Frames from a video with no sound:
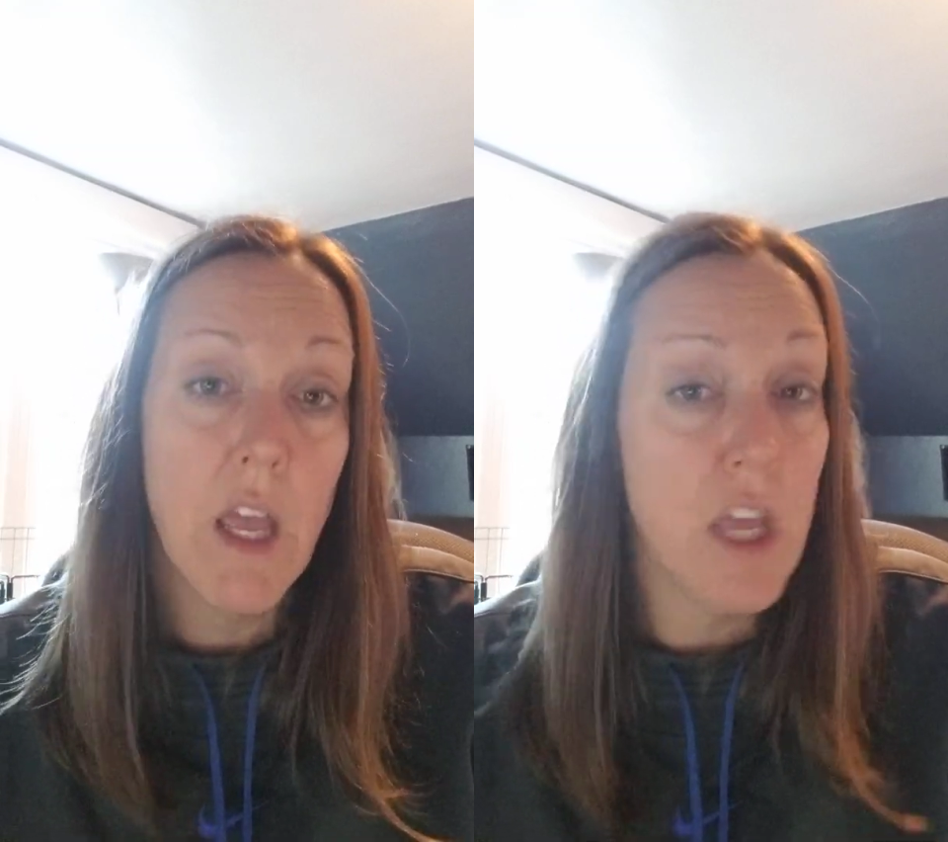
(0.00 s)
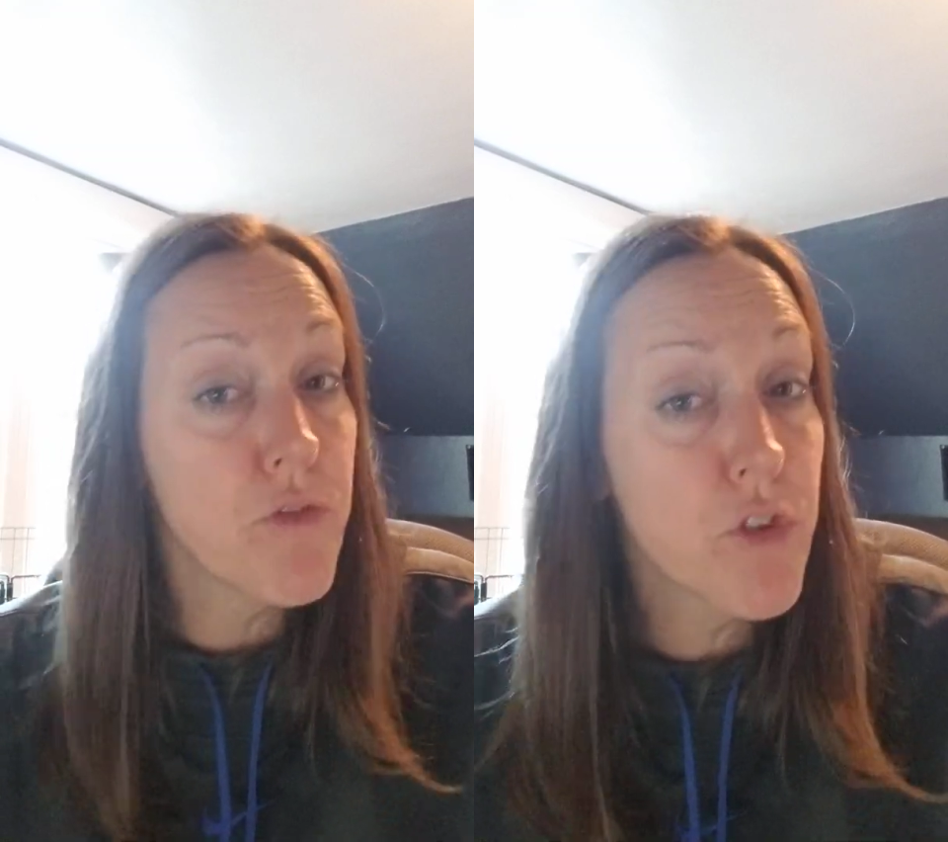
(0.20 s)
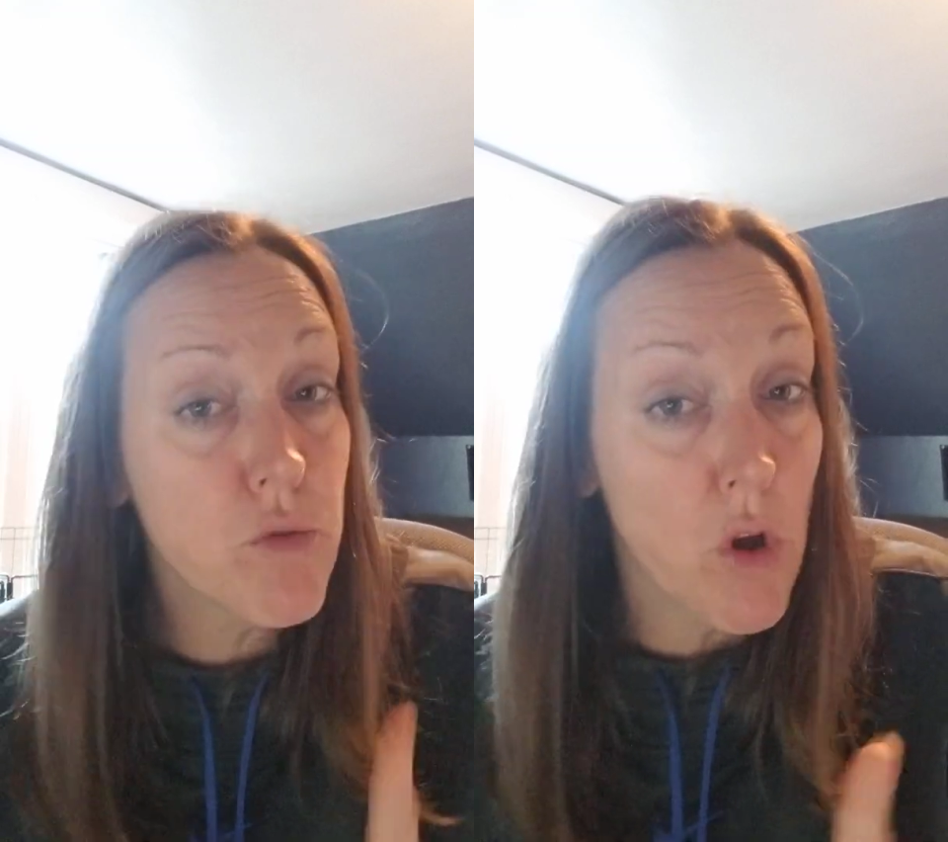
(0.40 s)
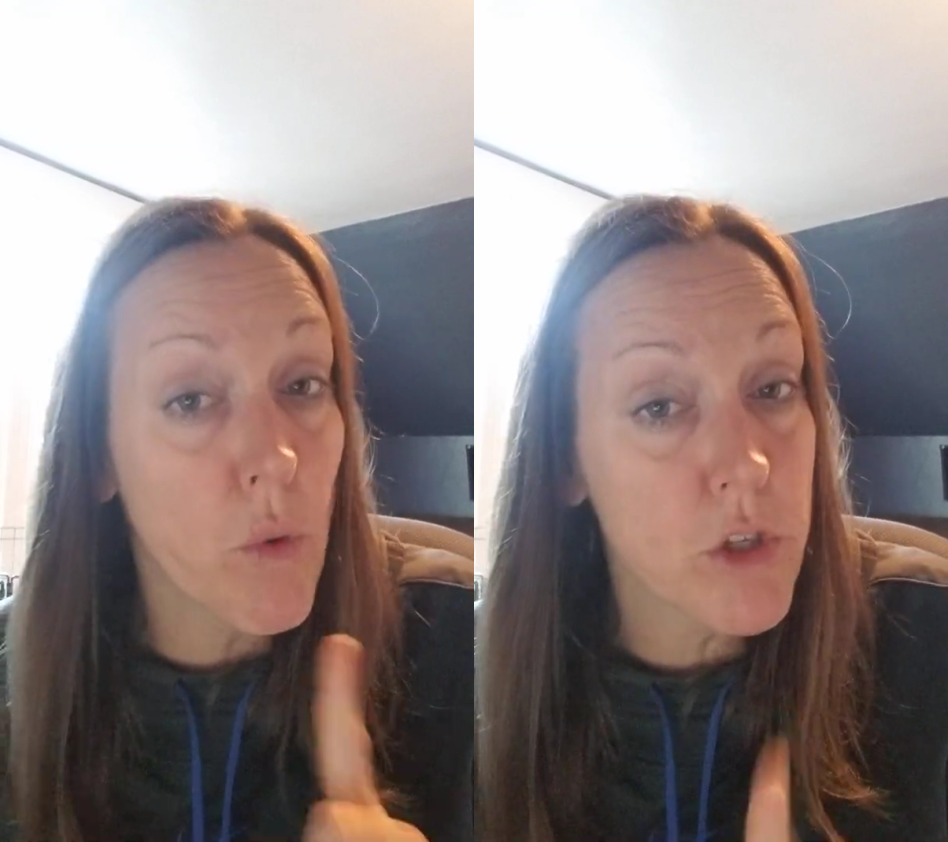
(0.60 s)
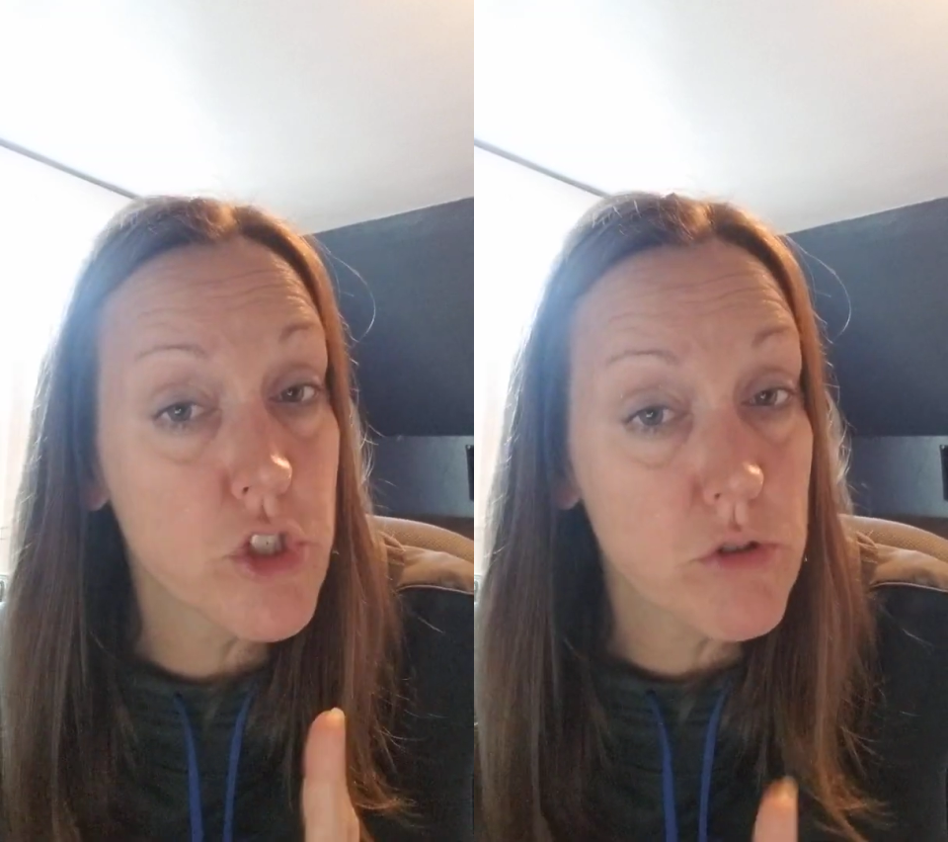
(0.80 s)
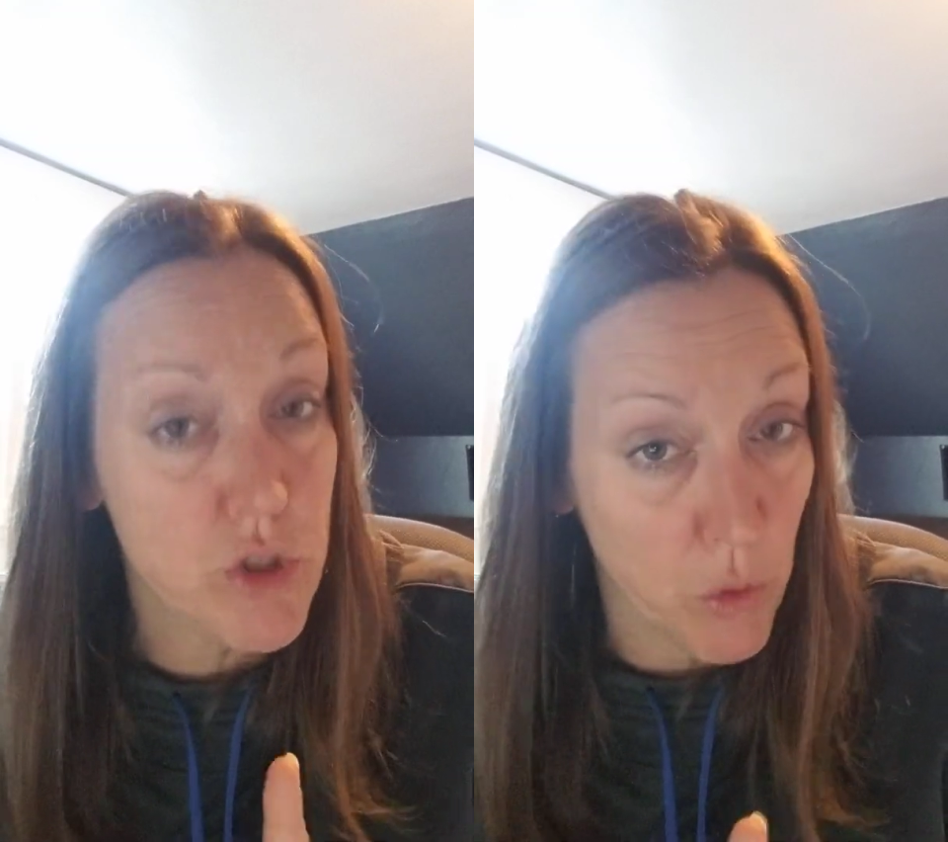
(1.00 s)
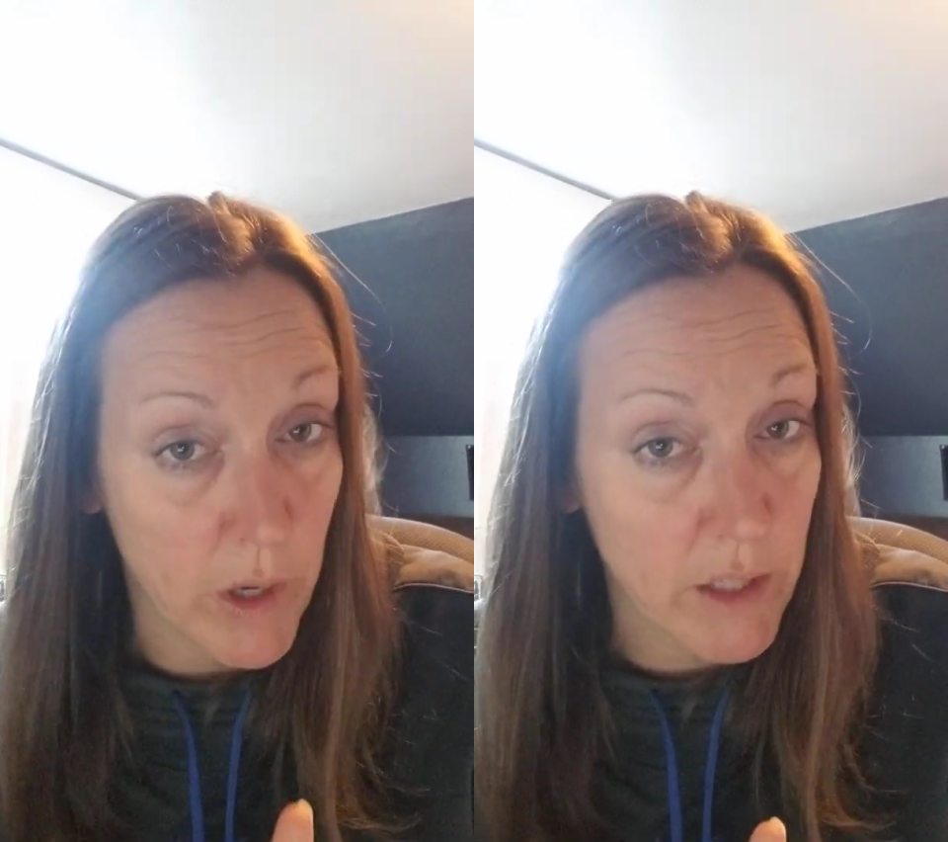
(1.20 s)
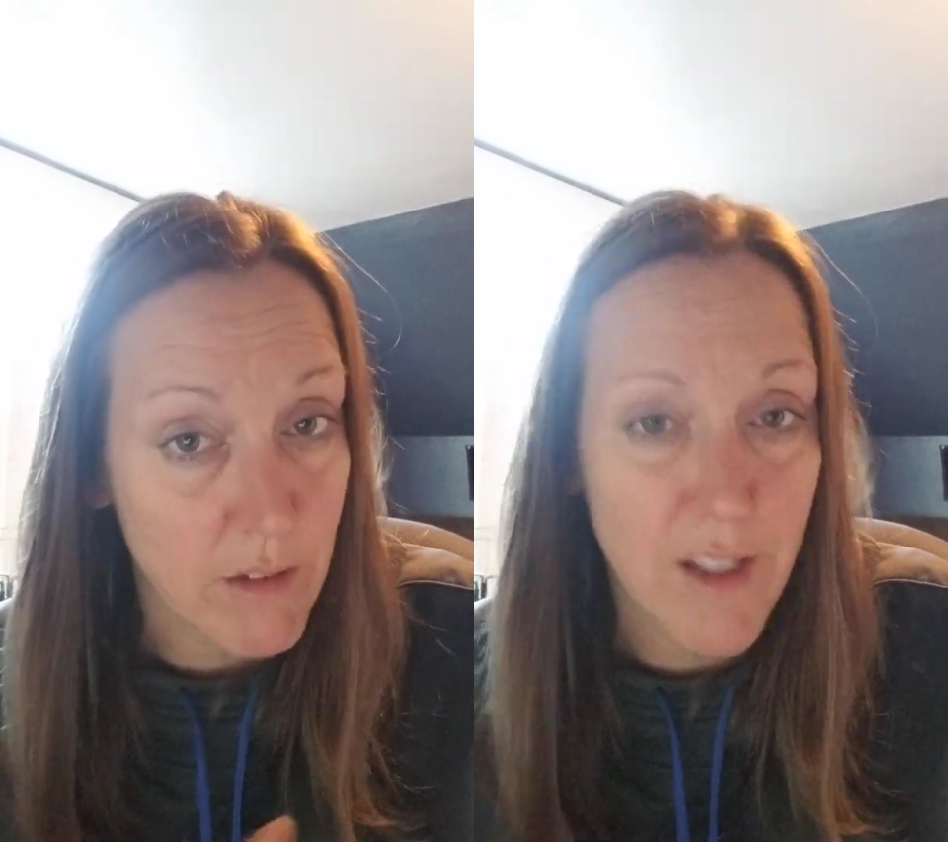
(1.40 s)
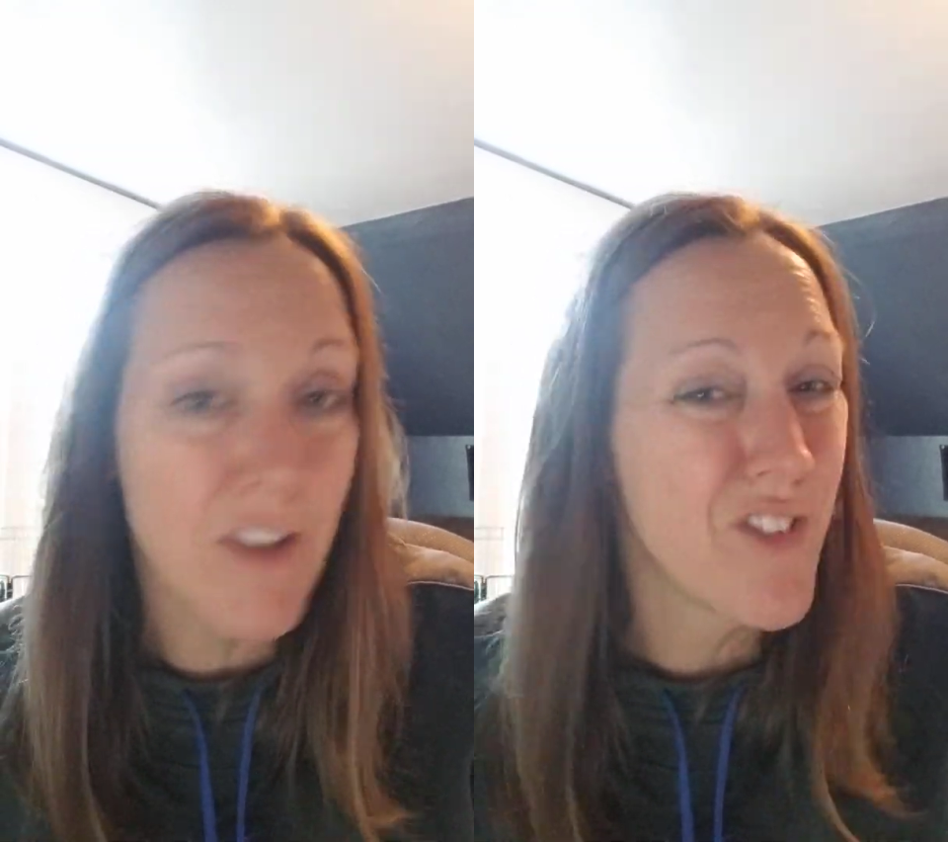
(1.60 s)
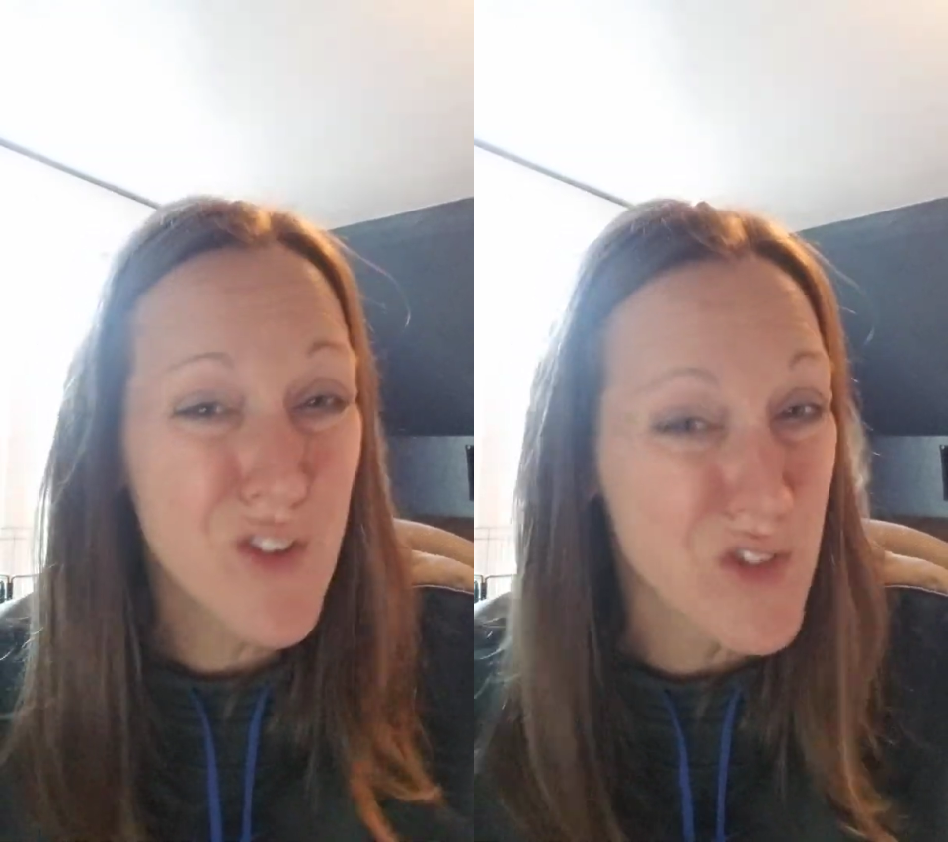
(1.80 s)
If you know what you're doing,
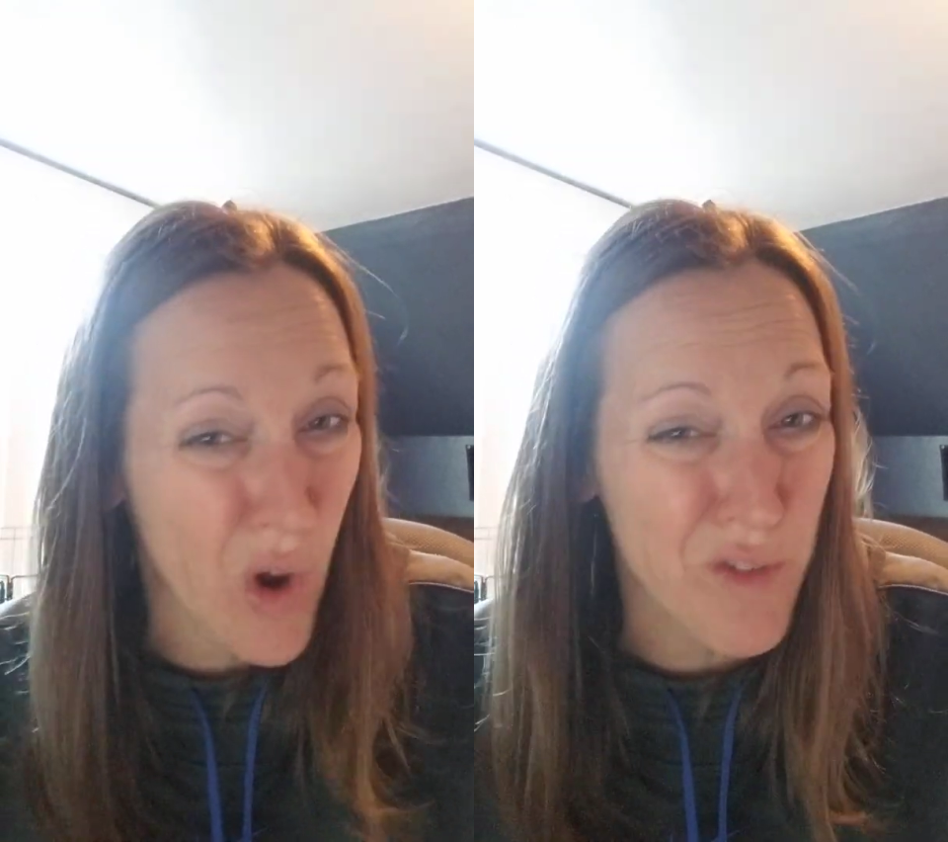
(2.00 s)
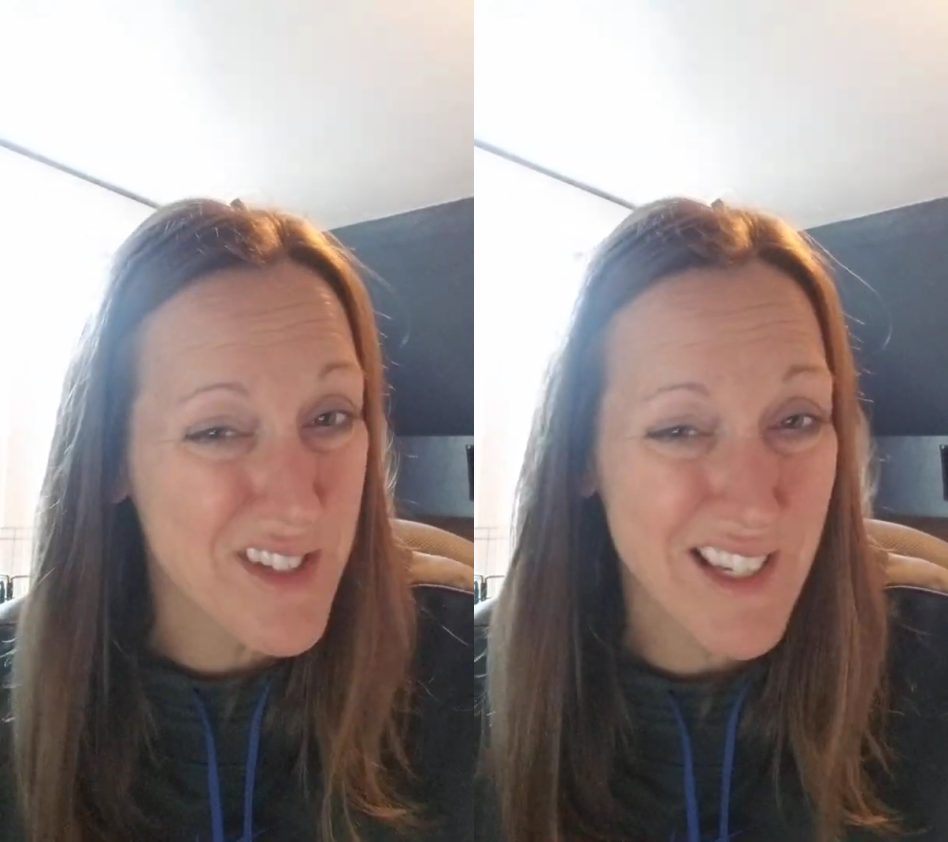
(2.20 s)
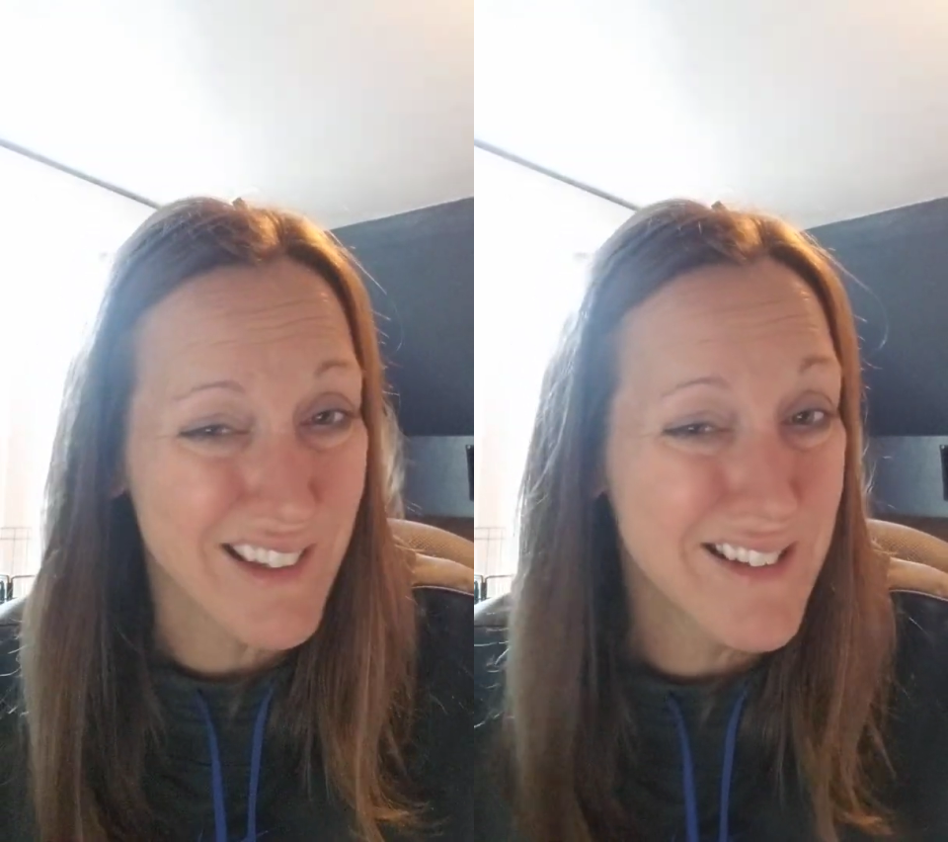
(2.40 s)
if you don't,